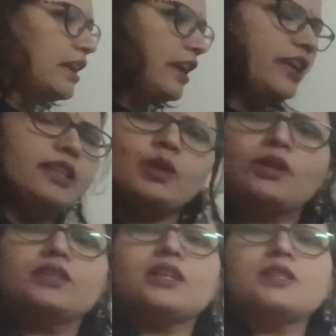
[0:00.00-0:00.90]

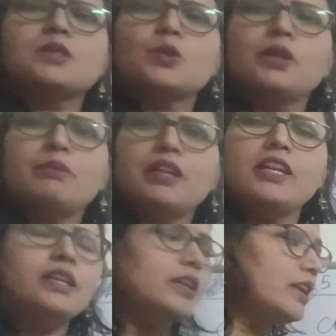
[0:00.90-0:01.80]
8000 also in
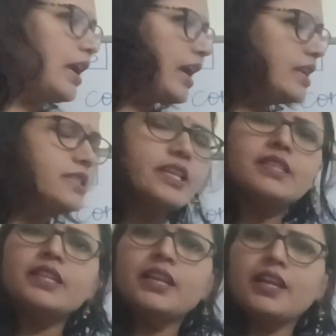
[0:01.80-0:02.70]
milliliter and
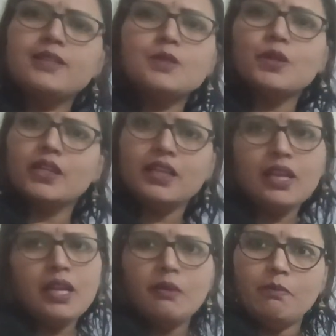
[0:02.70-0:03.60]
69 also in
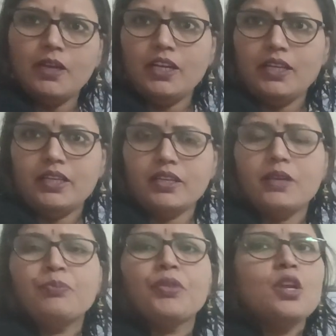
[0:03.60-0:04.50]
milliliter.
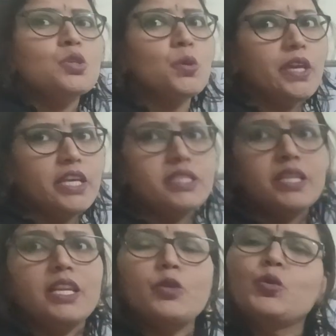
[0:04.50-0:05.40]
So
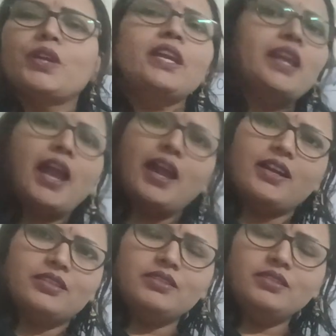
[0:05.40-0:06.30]
easily you can
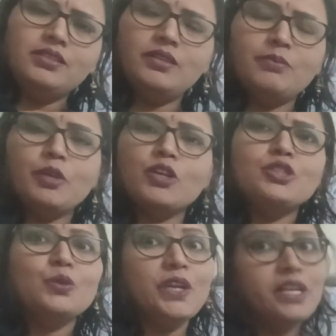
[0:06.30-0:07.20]
add the, because
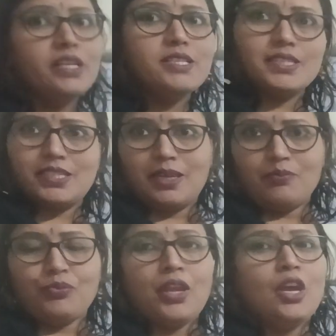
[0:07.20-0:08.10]
unit is same.
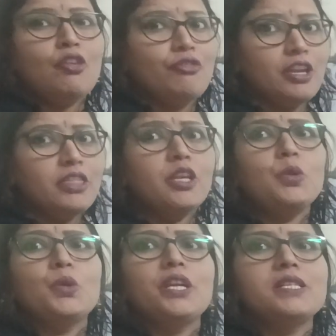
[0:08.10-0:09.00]
If the
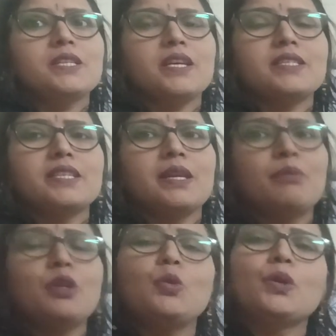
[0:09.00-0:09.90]
units are same,
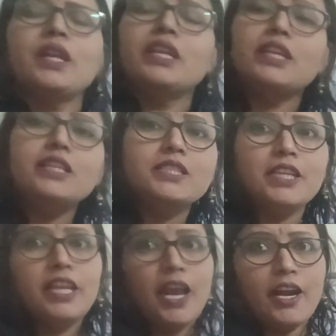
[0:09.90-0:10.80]
you can
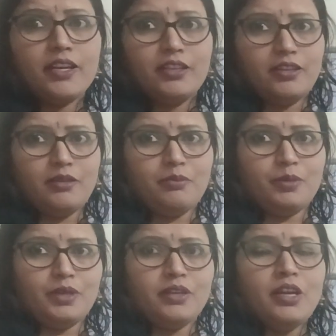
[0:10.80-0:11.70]
easily add the
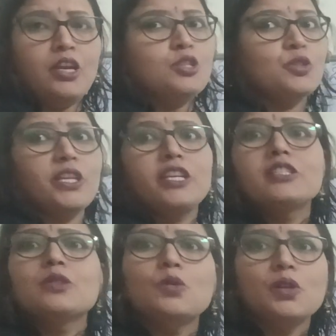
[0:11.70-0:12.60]
number. So there
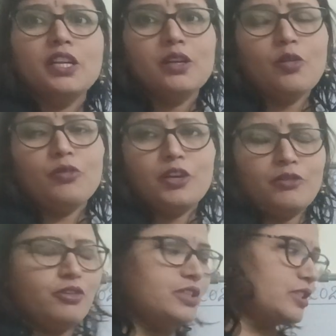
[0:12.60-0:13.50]
is no need of
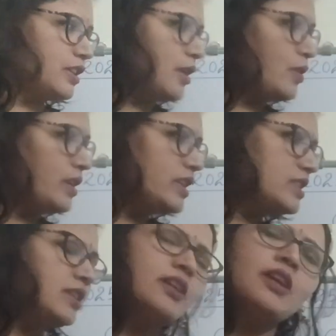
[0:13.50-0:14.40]
conversion. Now it
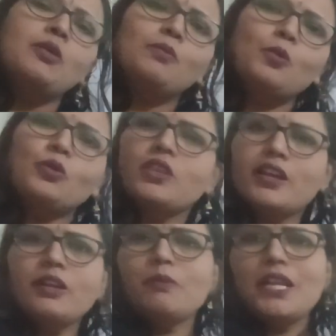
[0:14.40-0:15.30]
is both are
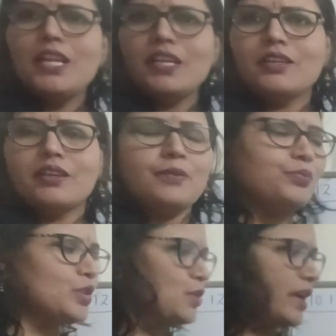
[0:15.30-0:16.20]
in milliliter.
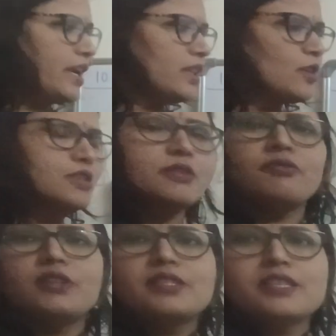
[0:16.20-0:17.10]
So 8000
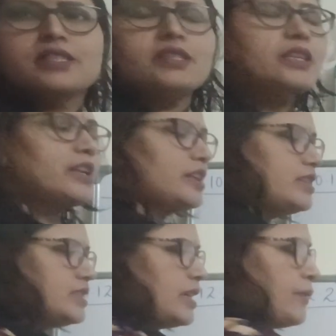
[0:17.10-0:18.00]
plus 69
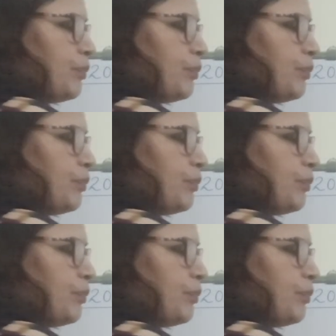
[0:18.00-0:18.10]
is